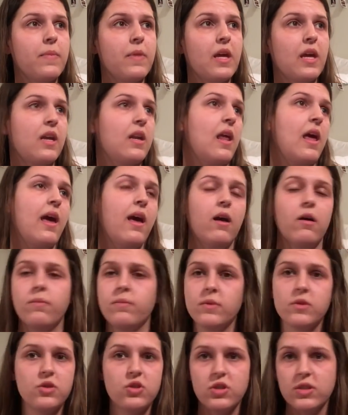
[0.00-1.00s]

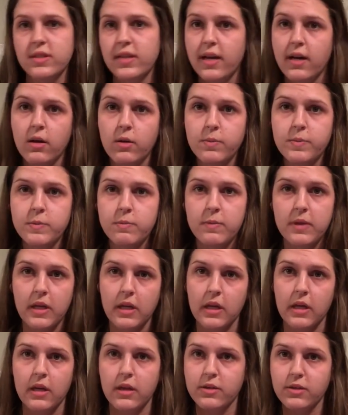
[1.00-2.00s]
it just helps
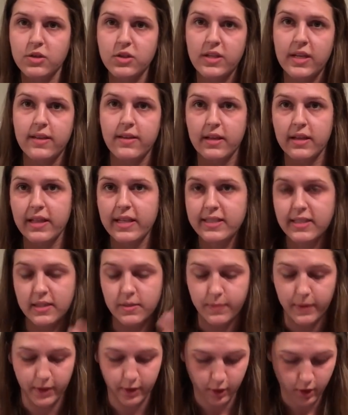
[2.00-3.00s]
me understand the classes
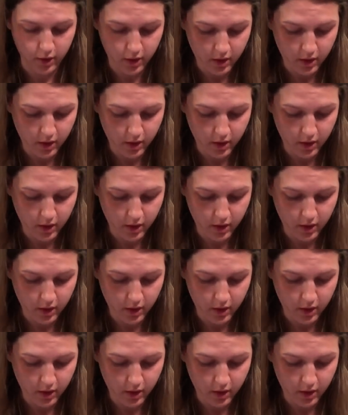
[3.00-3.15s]
better.